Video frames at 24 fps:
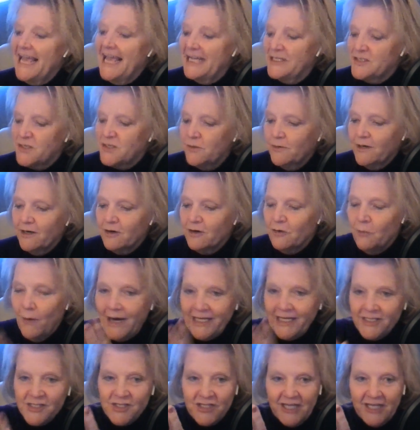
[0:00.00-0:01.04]
And so, our
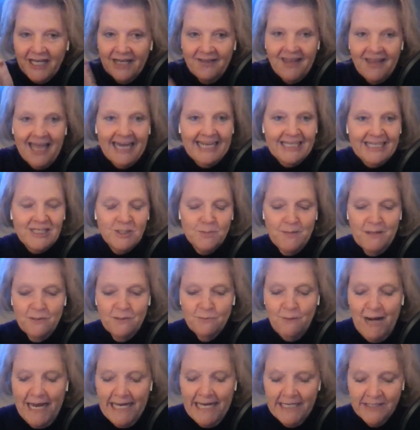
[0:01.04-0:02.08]
question that has
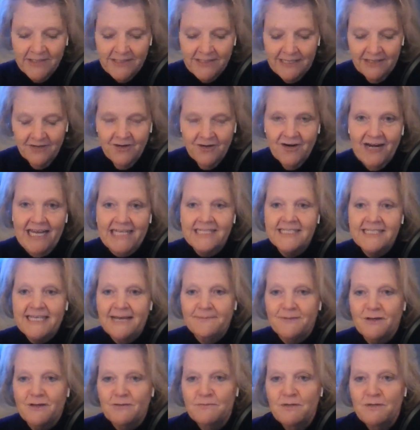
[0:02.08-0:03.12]
been raised in our
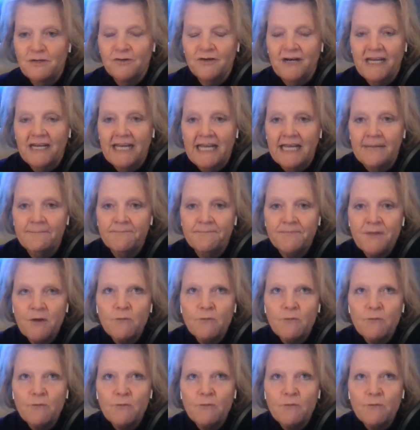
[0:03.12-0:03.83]
ASAP community